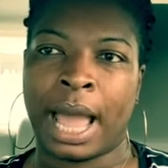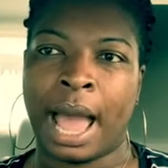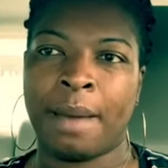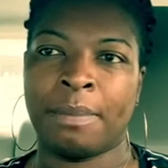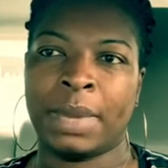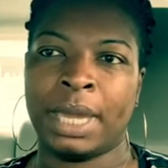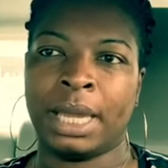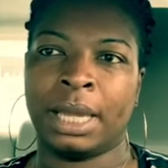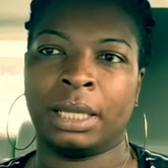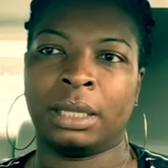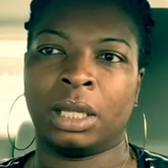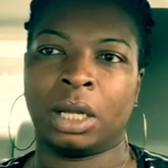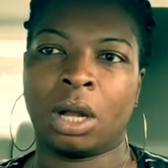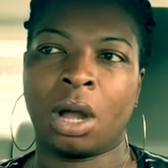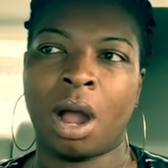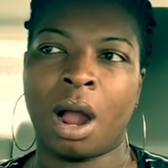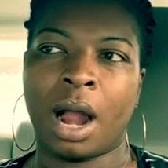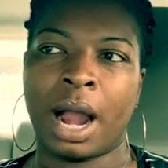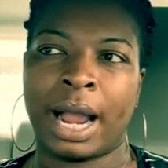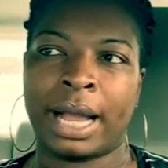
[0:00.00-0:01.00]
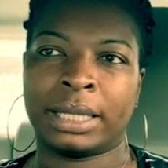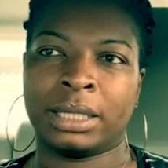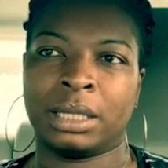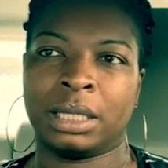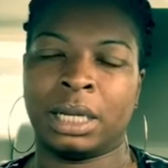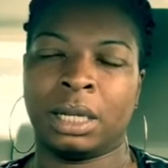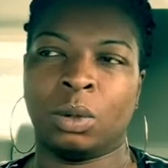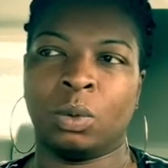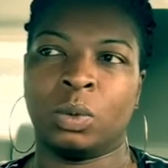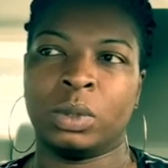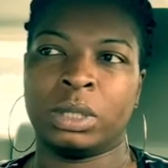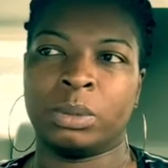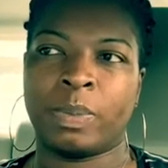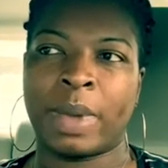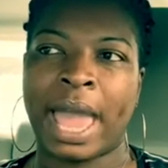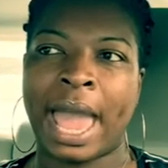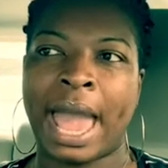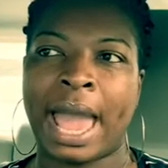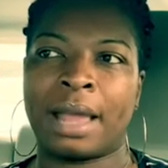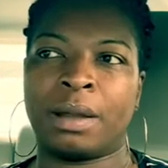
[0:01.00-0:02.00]
I mean, the car accident was
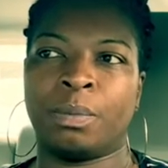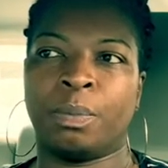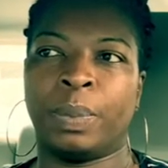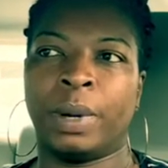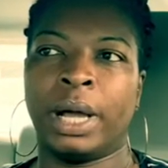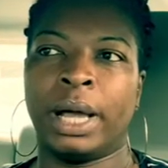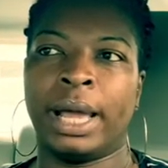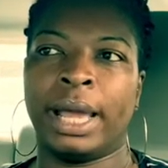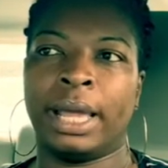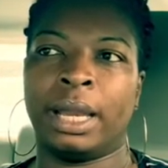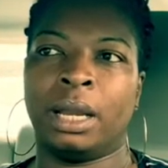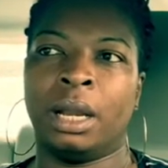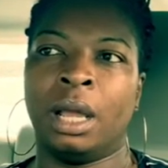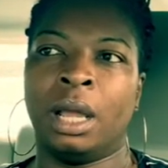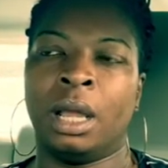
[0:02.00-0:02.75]
bad, but